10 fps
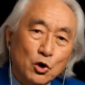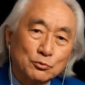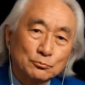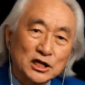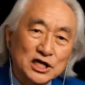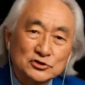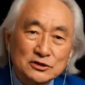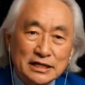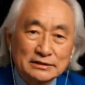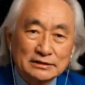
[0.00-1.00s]
and how
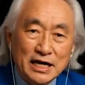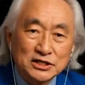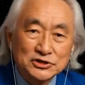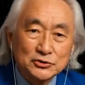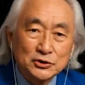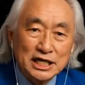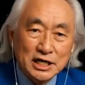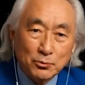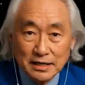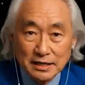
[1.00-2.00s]
it changed over
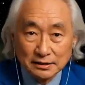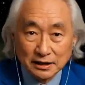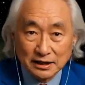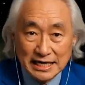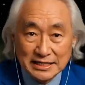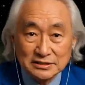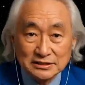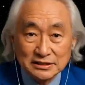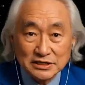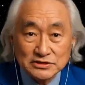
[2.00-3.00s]
time. That's
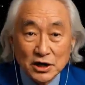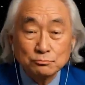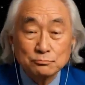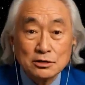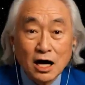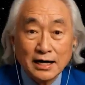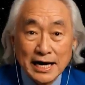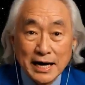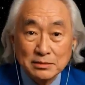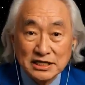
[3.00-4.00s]
going to tell us about
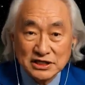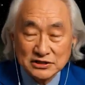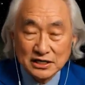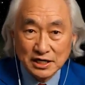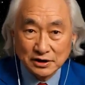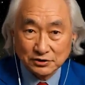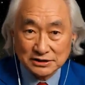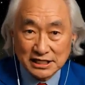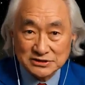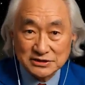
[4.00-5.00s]
what this thing is
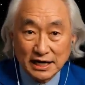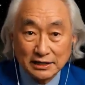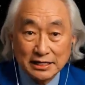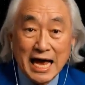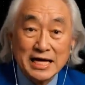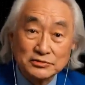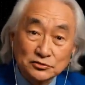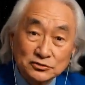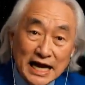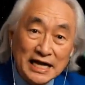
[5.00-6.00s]
made of.
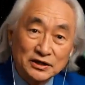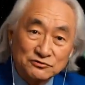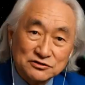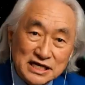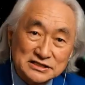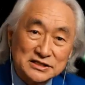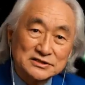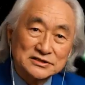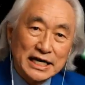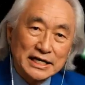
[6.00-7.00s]
We know that
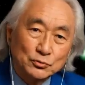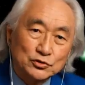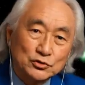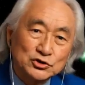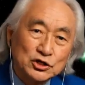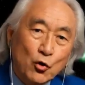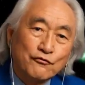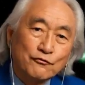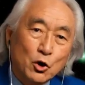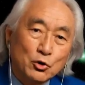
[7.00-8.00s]
in the 1 month
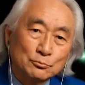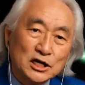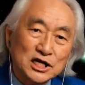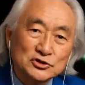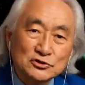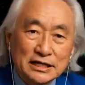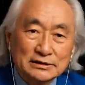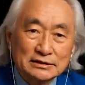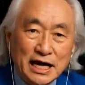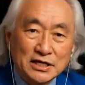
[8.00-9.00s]
period that 3i Atlas
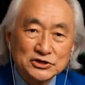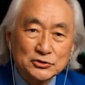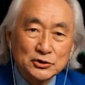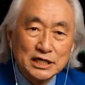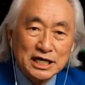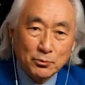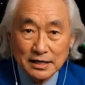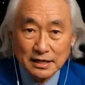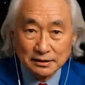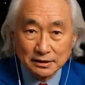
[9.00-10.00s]
was observed
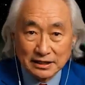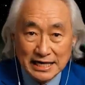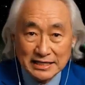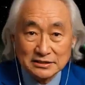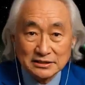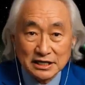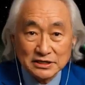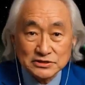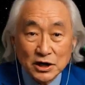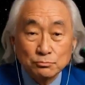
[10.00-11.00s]
by TESS, it
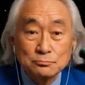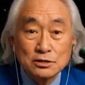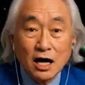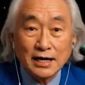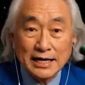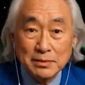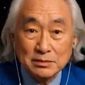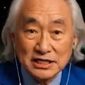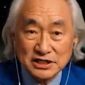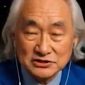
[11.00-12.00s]
traveled about 1
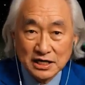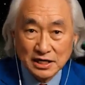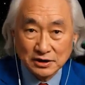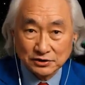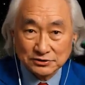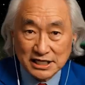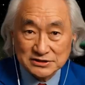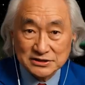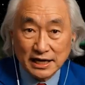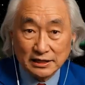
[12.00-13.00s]
AU in the
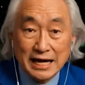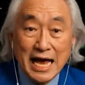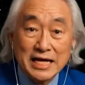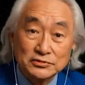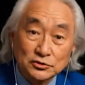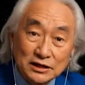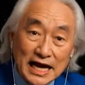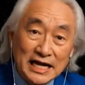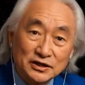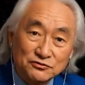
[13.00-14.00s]
direction of the sun,
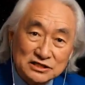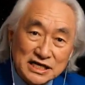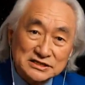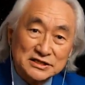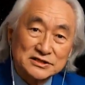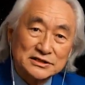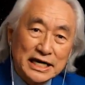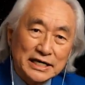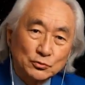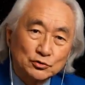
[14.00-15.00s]
so we would
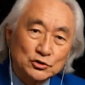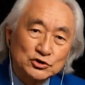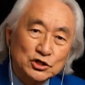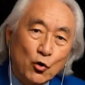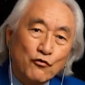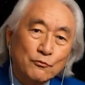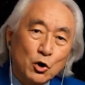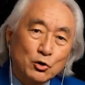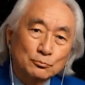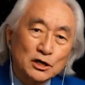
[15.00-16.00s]
expect it to get brighter
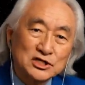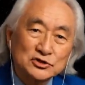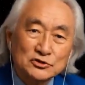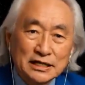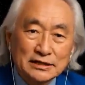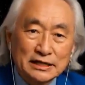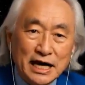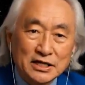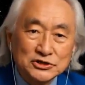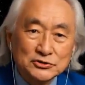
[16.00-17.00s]
over that time.
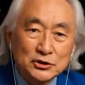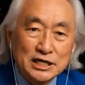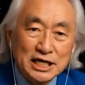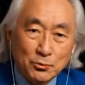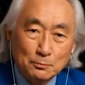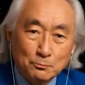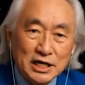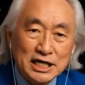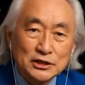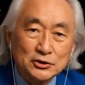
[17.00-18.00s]

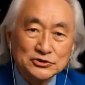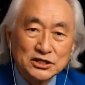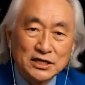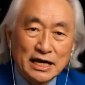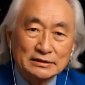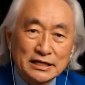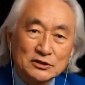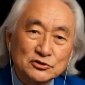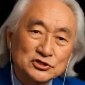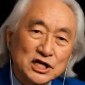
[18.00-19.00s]
Astronomers use a term called
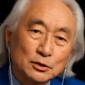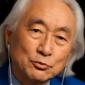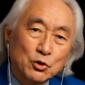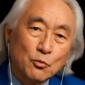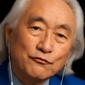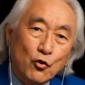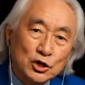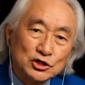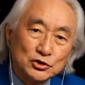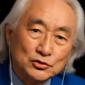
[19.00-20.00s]
flux to describe
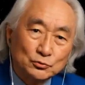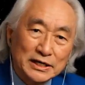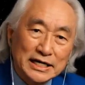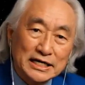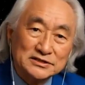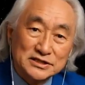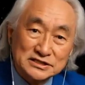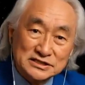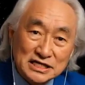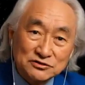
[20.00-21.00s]
the perceived
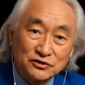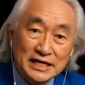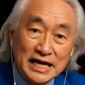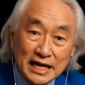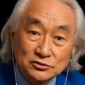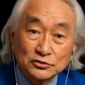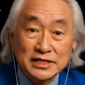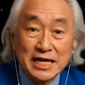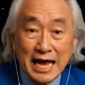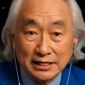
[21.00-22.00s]
brightness of an object in
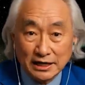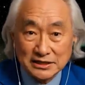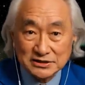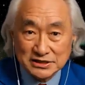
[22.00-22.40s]
space.